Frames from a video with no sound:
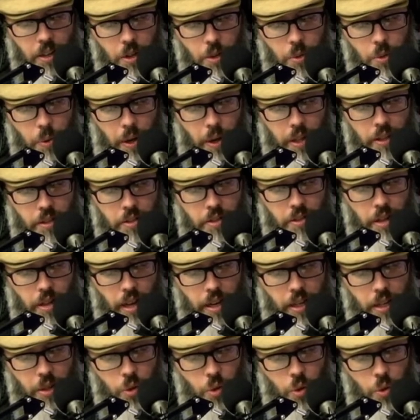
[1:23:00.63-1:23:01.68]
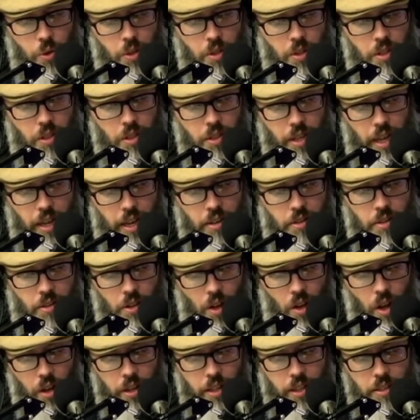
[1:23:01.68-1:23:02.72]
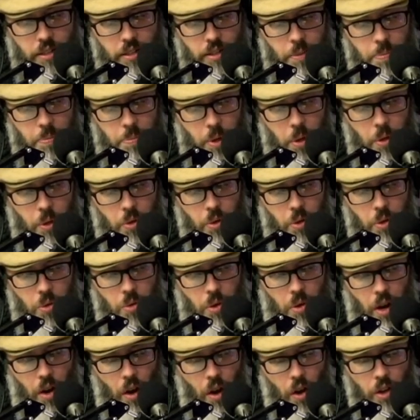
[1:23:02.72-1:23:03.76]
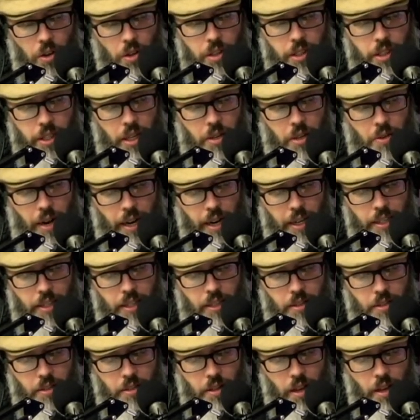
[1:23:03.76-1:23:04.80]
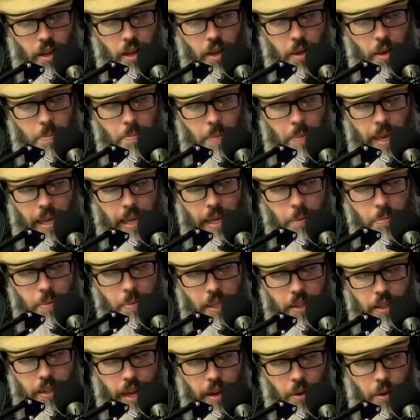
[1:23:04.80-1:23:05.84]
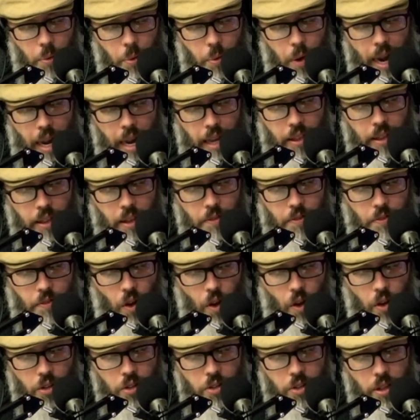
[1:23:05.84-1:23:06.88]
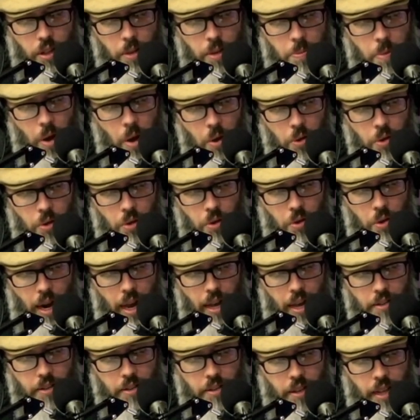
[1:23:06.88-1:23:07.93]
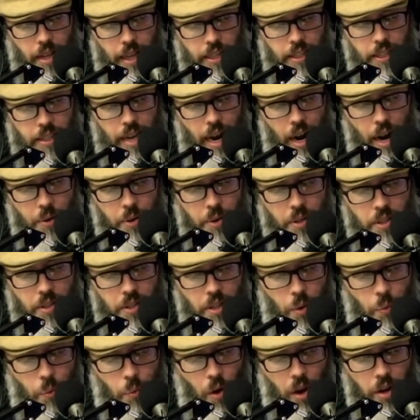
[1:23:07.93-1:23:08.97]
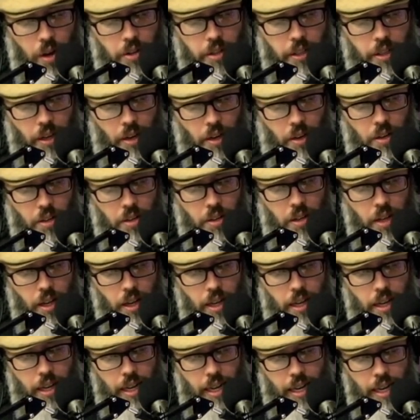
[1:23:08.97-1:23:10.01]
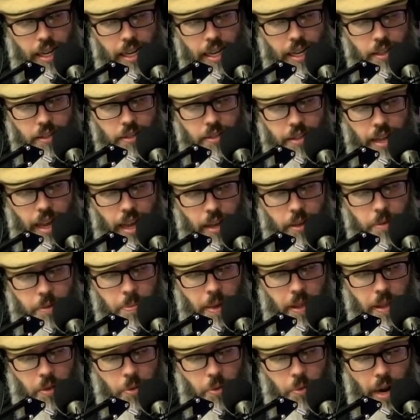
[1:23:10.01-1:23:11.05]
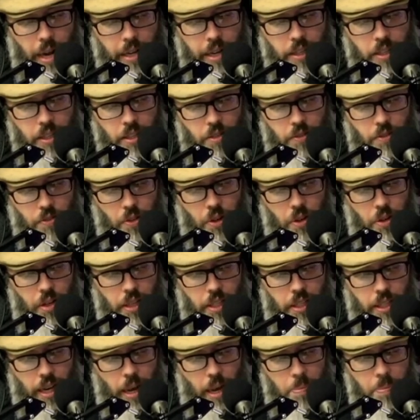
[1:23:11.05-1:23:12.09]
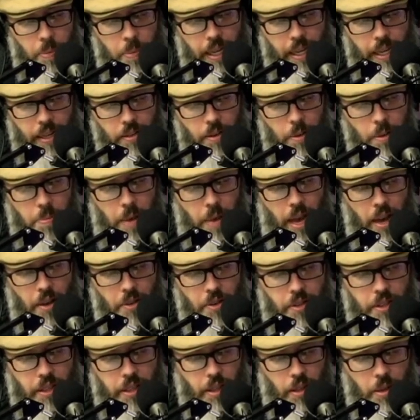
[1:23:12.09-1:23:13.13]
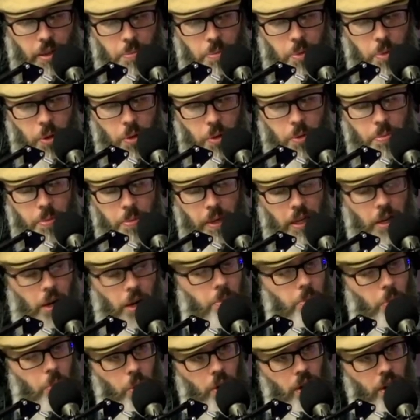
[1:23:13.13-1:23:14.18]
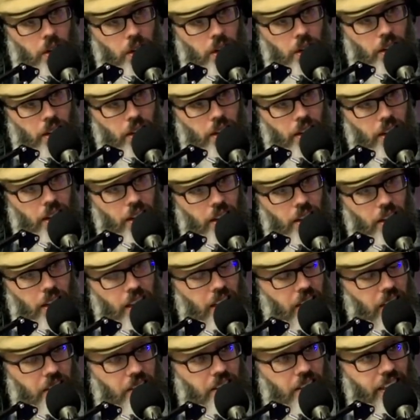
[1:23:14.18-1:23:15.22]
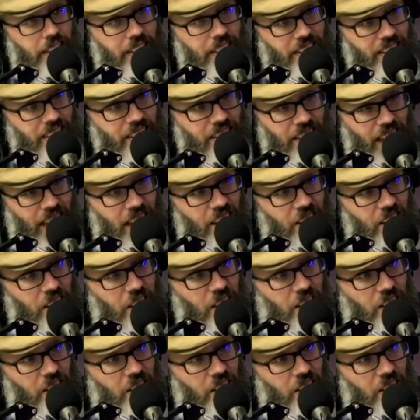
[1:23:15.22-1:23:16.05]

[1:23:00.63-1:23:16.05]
while the sun endures and as long as the moon throughout all generations. May he be like rain that falls on the mown grass, like showers that water the earth. In his days may the righteous flourish and peace abound till the moon be no more you you got it all